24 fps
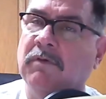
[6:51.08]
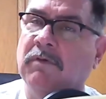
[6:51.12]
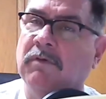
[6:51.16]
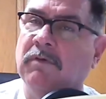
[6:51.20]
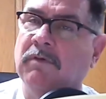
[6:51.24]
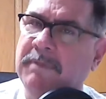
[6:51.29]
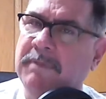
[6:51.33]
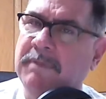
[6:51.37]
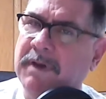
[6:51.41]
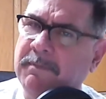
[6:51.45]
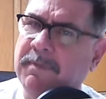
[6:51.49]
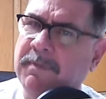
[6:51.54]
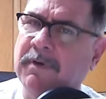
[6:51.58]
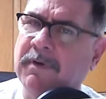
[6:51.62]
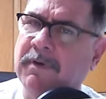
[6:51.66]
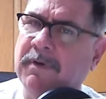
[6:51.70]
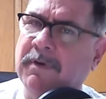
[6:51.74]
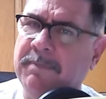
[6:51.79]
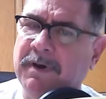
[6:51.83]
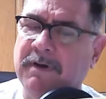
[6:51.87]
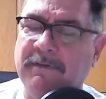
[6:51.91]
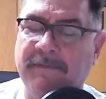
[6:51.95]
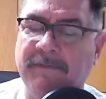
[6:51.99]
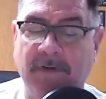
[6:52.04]
Remember,
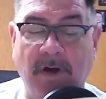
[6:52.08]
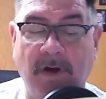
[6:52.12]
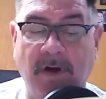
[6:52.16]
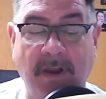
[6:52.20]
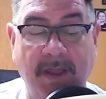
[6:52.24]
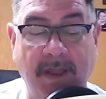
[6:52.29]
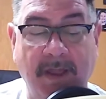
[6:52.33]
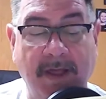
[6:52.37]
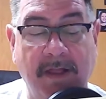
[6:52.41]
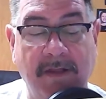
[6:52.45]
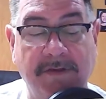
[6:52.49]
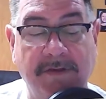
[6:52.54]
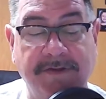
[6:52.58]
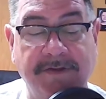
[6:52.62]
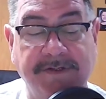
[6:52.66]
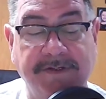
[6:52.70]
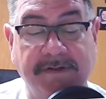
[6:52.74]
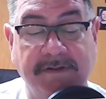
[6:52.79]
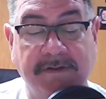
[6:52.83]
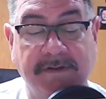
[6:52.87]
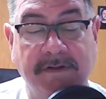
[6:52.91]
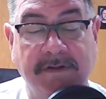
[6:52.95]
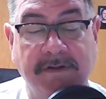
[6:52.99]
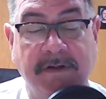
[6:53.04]
above all
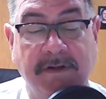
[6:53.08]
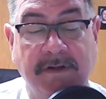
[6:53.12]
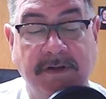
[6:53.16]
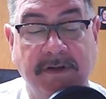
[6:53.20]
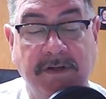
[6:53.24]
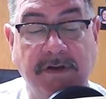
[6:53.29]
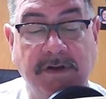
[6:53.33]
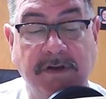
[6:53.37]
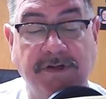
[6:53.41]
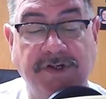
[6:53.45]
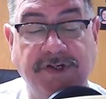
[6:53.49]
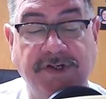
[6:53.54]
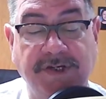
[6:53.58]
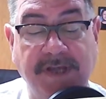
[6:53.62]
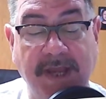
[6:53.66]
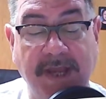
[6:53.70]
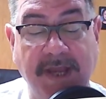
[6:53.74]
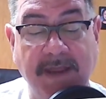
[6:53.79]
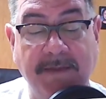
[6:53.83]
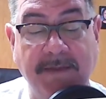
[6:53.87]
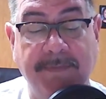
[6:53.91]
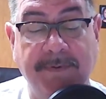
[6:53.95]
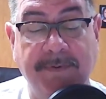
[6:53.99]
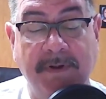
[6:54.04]
else, your
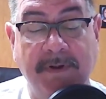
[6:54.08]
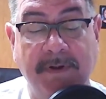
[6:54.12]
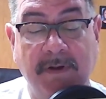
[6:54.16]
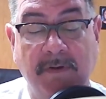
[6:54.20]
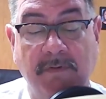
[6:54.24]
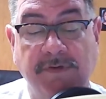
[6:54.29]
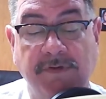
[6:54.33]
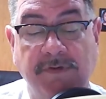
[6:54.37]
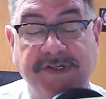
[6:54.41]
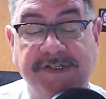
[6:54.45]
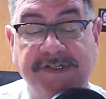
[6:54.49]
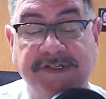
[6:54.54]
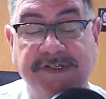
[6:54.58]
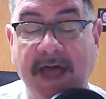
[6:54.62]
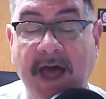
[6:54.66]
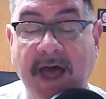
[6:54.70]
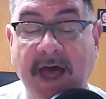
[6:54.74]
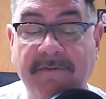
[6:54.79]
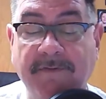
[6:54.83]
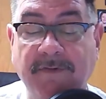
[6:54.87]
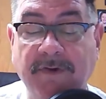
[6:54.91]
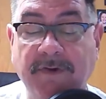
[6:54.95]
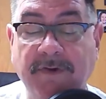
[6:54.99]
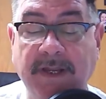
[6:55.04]
shape was
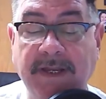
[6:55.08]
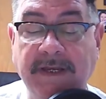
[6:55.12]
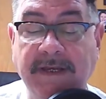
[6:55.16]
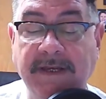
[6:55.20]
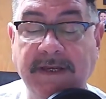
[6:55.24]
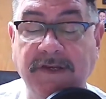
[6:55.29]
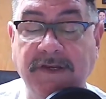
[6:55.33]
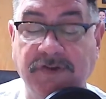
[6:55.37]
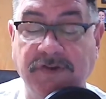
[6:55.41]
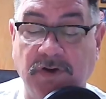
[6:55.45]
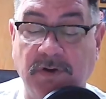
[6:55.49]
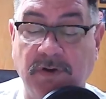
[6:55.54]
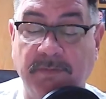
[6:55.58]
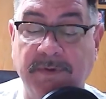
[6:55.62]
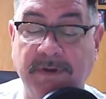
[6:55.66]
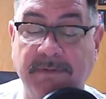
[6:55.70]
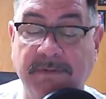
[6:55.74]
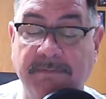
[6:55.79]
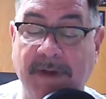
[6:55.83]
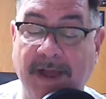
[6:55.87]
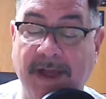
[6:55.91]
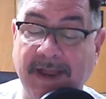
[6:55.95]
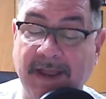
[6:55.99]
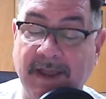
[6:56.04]
sovereignly
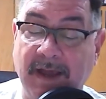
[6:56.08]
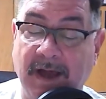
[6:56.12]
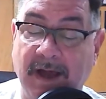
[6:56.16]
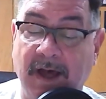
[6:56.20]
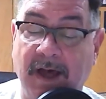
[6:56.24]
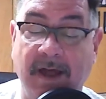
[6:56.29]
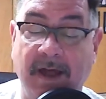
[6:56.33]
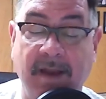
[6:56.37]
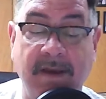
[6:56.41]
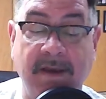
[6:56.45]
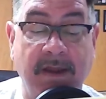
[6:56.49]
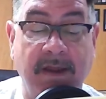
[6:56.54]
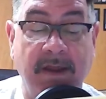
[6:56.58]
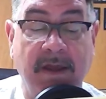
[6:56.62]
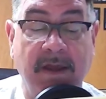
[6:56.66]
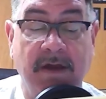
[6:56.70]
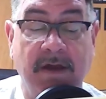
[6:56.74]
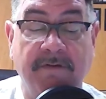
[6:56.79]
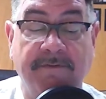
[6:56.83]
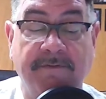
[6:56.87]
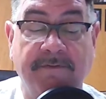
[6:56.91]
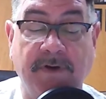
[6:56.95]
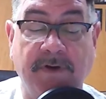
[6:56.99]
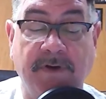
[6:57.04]
determined by God
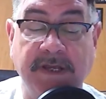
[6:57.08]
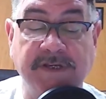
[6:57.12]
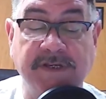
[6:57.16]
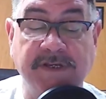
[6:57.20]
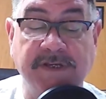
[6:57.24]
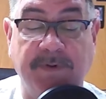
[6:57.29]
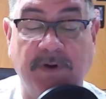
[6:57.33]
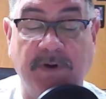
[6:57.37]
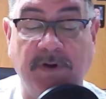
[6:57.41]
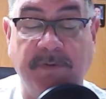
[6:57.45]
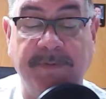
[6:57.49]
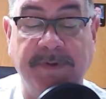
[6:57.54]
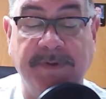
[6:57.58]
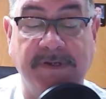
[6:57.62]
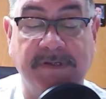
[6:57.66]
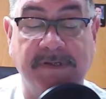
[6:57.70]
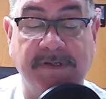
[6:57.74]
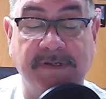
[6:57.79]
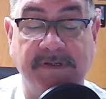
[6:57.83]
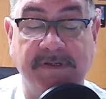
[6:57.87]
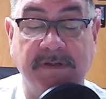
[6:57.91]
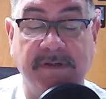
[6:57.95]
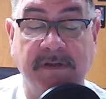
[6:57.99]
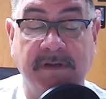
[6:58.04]
for his
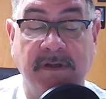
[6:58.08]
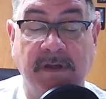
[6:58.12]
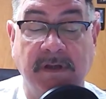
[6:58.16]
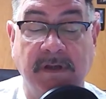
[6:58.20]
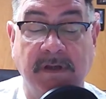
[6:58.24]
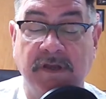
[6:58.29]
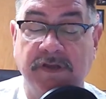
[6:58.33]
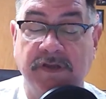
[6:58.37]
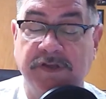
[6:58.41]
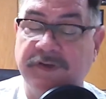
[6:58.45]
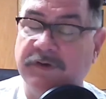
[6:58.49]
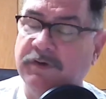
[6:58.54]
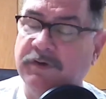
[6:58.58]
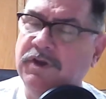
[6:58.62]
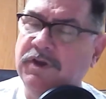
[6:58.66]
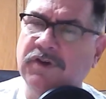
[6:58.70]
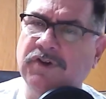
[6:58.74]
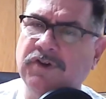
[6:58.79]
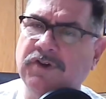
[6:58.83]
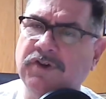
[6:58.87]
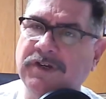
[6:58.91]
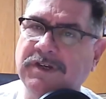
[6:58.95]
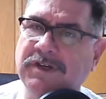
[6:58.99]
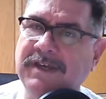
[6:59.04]
purpose. So
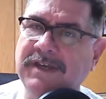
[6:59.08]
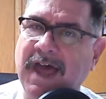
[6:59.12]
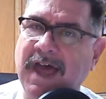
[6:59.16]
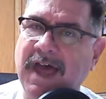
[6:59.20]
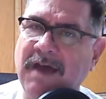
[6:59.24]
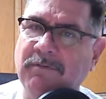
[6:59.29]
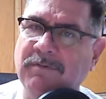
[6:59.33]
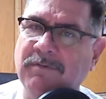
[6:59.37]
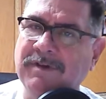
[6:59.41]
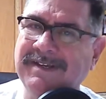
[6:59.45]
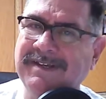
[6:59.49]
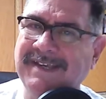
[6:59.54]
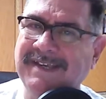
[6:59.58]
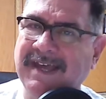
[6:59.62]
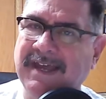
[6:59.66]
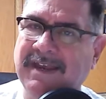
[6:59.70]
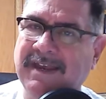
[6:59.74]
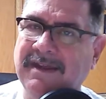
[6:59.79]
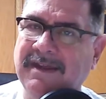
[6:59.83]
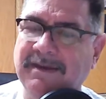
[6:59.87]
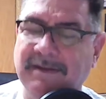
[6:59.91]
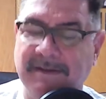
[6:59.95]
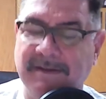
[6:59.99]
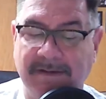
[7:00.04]
you should not
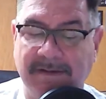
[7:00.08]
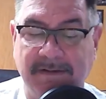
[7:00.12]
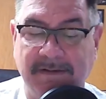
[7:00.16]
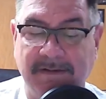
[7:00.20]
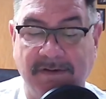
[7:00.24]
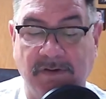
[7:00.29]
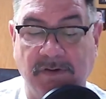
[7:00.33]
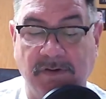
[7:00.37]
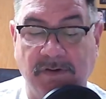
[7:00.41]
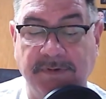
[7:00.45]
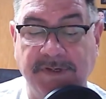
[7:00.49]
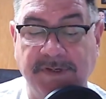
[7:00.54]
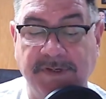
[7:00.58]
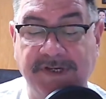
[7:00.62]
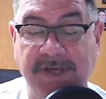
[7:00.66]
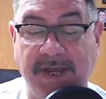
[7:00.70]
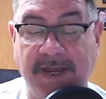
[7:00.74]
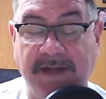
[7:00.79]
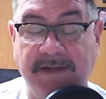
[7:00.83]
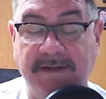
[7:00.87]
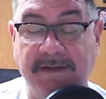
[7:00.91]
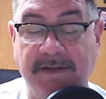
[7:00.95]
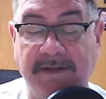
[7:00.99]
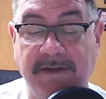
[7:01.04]
resent it or
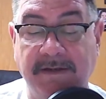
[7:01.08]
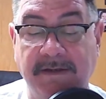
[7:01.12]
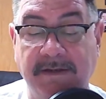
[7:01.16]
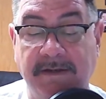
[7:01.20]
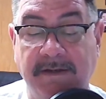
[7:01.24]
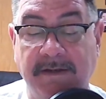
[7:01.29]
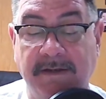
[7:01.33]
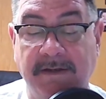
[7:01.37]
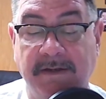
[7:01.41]
reject it.